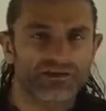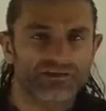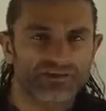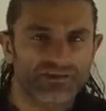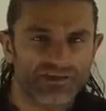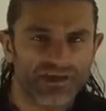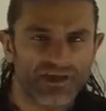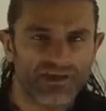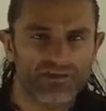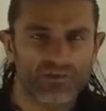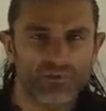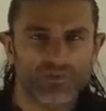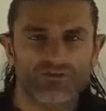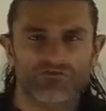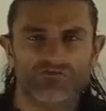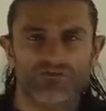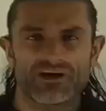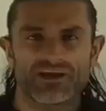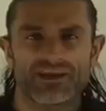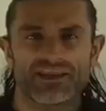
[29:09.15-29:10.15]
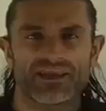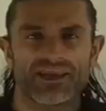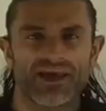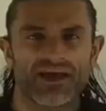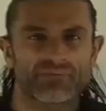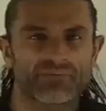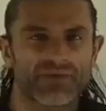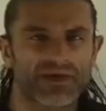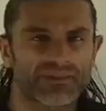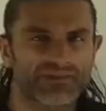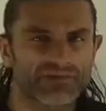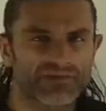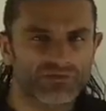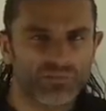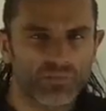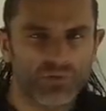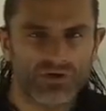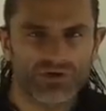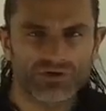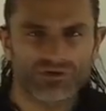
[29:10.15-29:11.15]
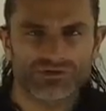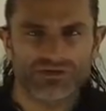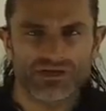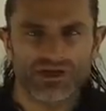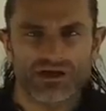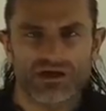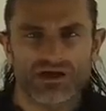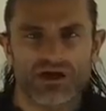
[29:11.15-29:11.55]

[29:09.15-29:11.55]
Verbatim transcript: Together we really can make this world